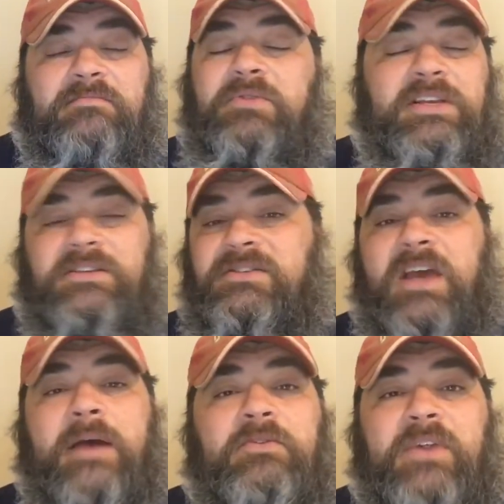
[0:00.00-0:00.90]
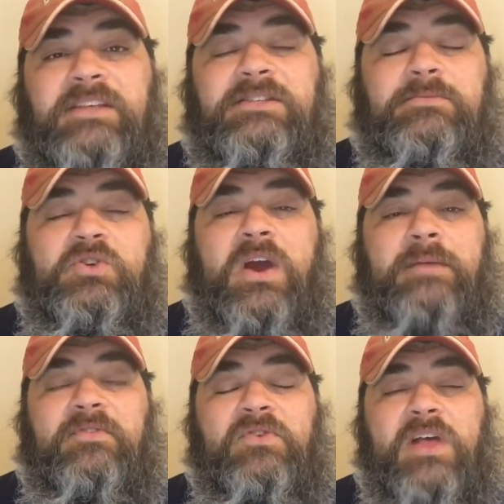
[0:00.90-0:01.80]
Please comment, rate,
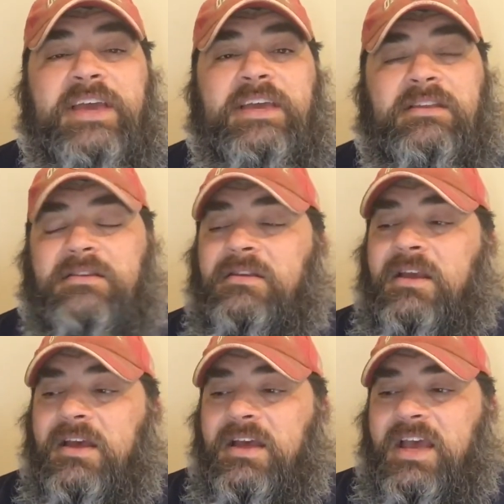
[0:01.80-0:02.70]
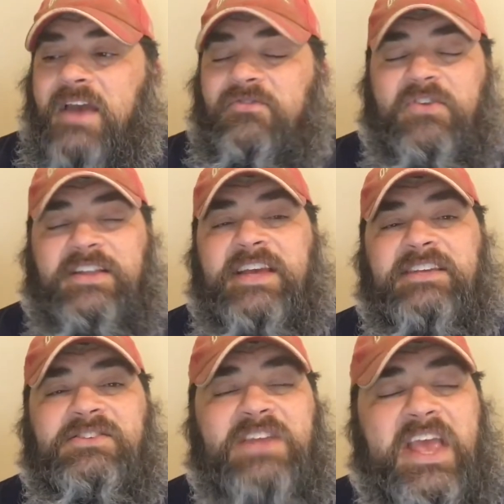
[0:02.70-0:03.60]
subscribe if you like it, and have a
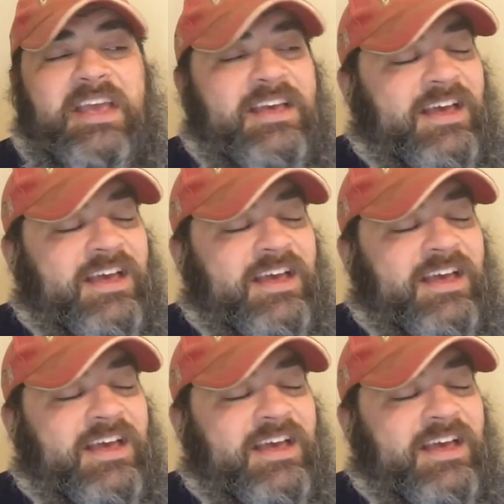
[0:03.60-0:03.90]
fantastic day.